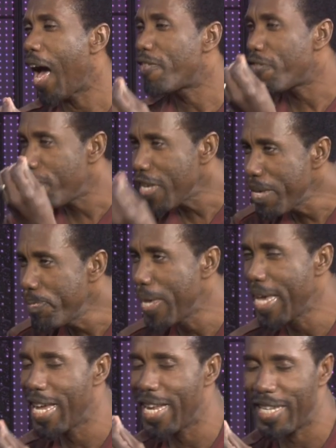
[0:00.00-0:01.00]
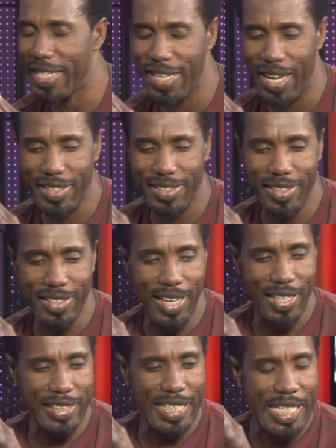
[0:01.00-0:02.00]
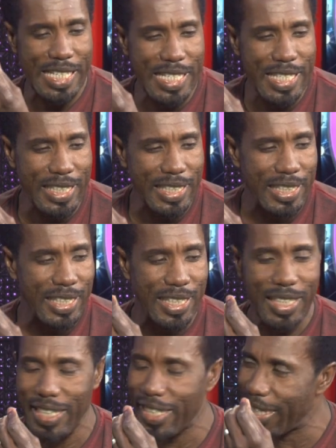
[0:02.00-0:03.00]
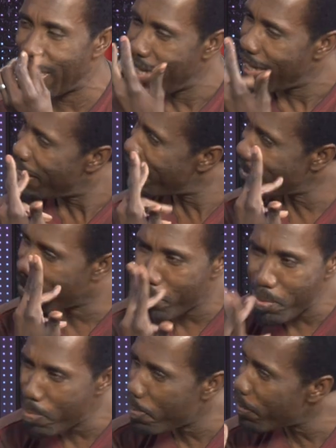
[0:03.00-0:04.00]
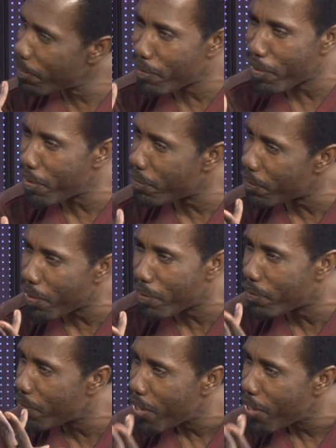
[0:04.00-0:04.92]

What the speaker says: A female in that elite group of